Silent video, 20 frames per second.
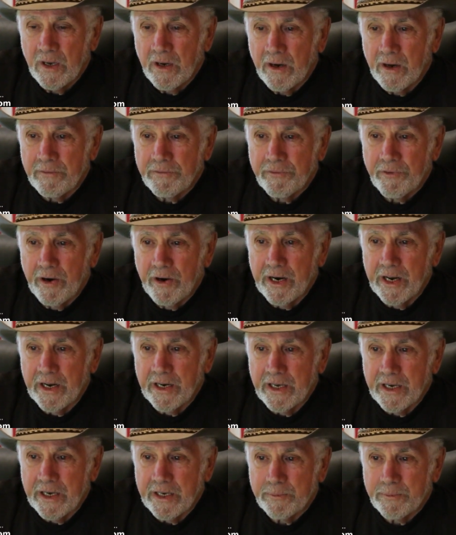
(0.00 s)
On Friday
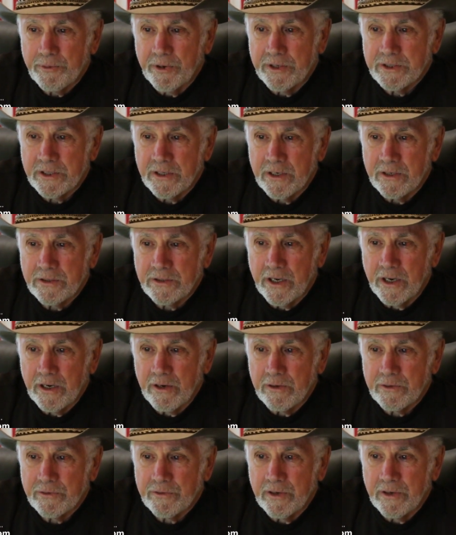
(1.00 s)
night, President
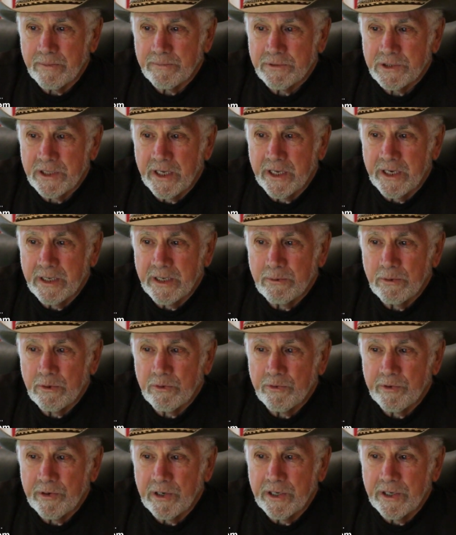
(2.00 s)
Donald Trump said he will
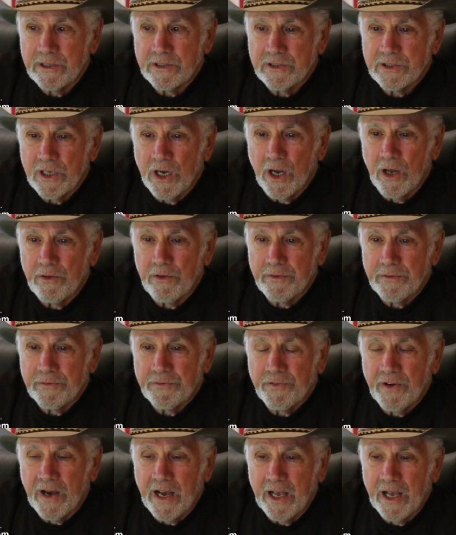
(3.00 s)
release all the
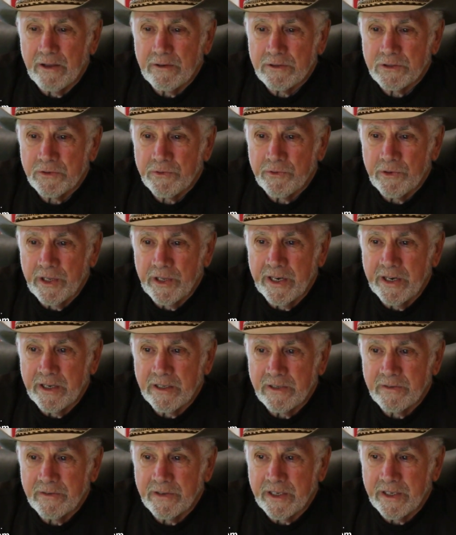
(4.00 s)
files related
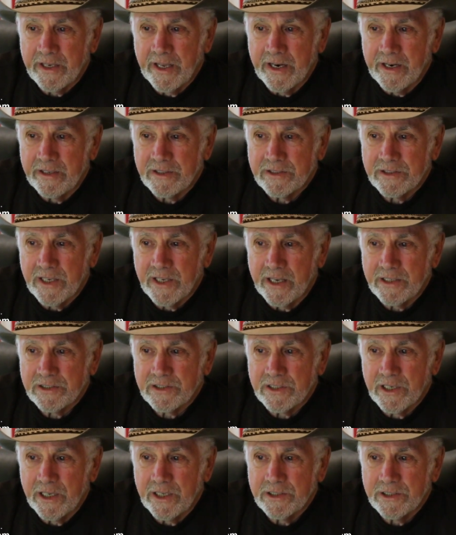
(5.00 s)
to the Kennedy
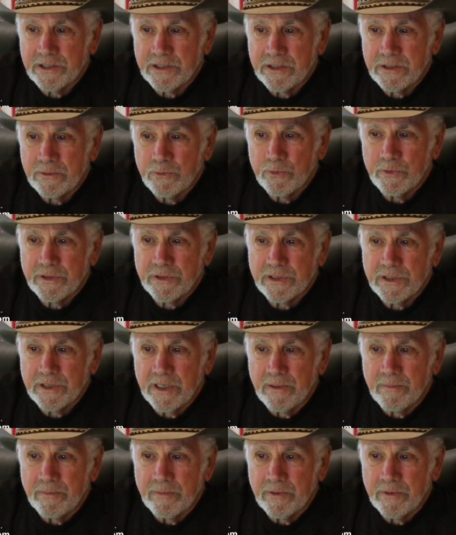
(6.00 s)
assassination, with
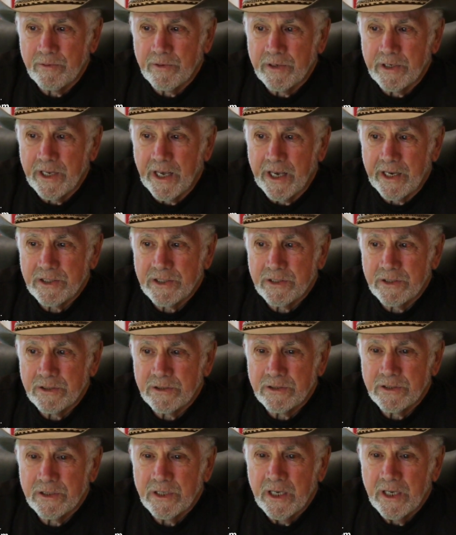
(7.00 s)
some
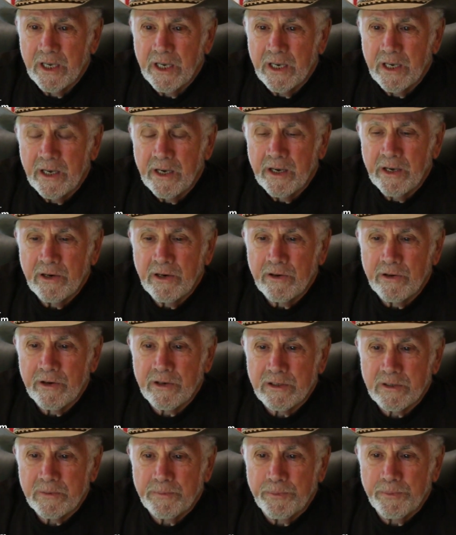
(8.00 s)
redactions, in
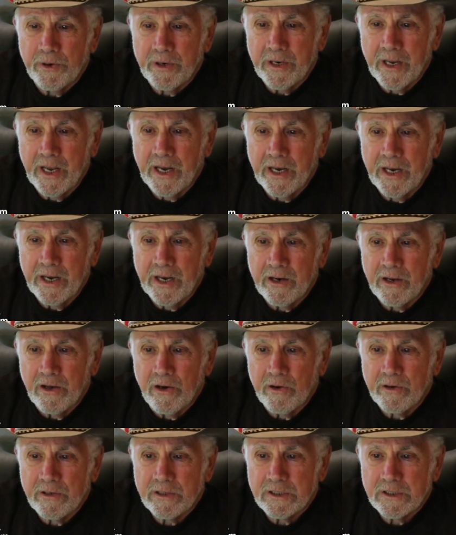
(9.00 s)
order to put any and
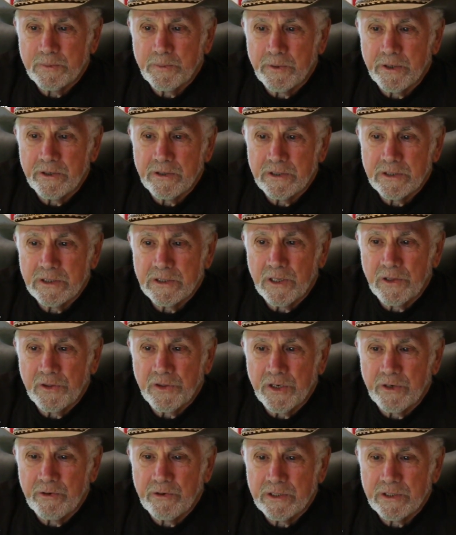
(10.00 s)
all conspiracy
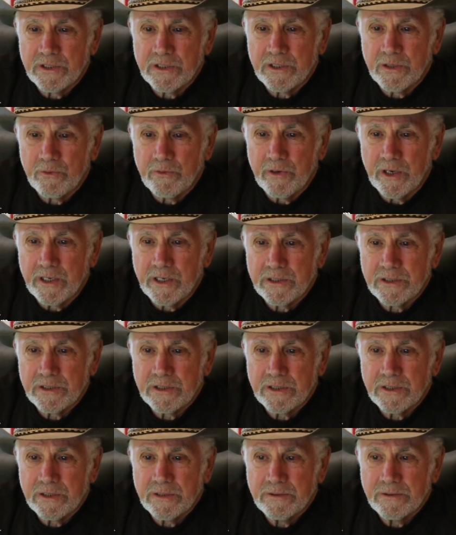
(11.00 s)
theories to
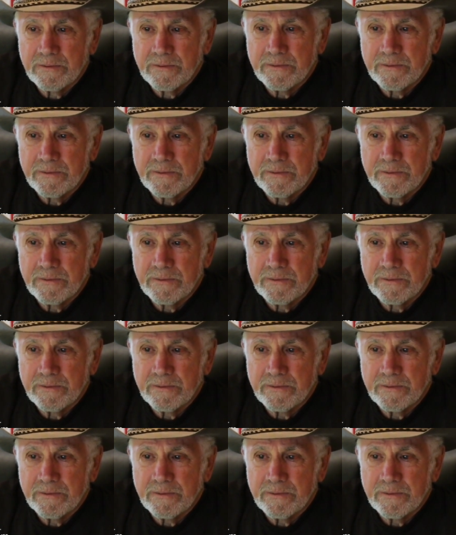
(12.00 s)
rest.